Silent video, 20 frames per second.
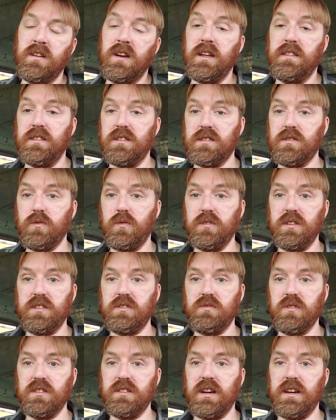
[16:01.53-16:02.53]
And the school
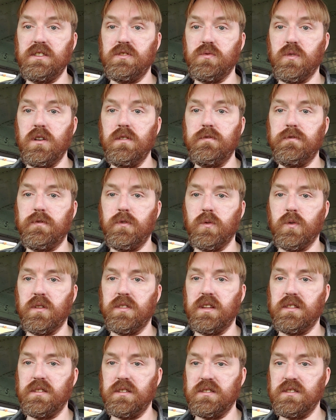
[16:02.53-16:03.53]
district I drove for,
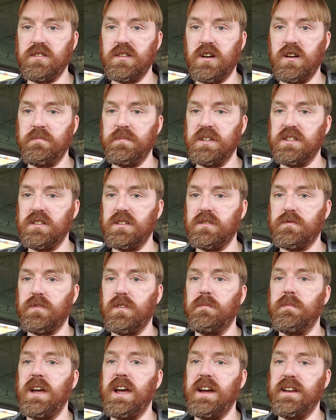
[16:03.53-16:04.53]
that this Thomas is
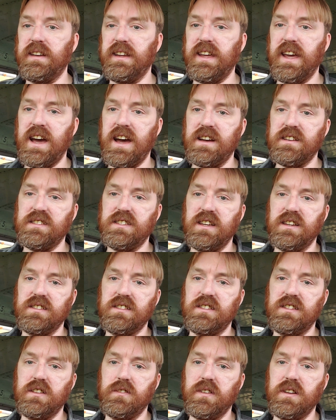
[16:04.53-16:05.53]
from, had gas
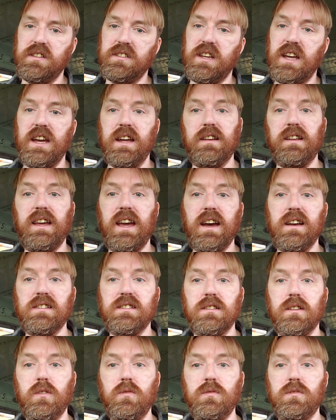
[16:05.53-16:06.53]
S-Series and
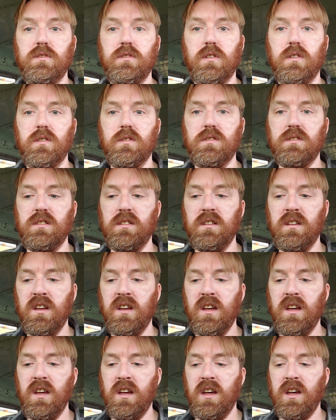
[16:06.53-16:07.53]
gas Lodestars.
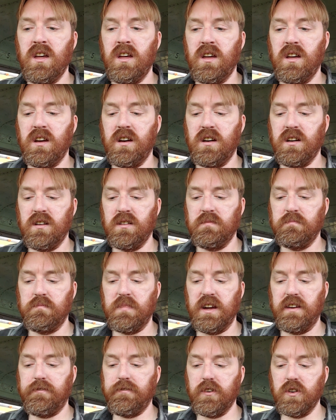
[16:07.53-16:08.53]

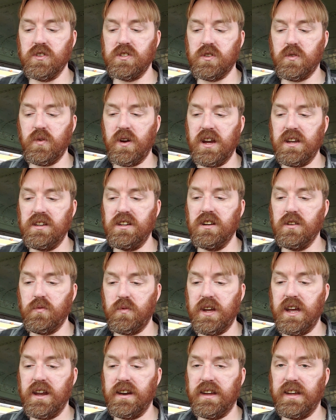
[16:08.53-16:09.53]
My first grade year,
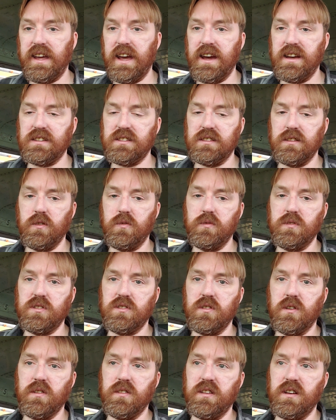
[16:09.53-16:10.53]
we had a gas
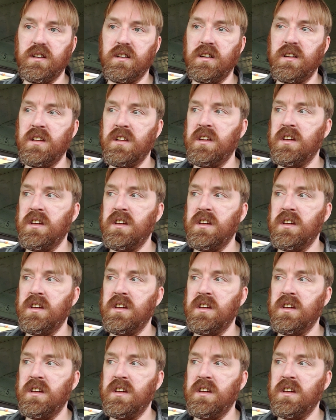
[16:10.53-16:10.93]
Lodestar there.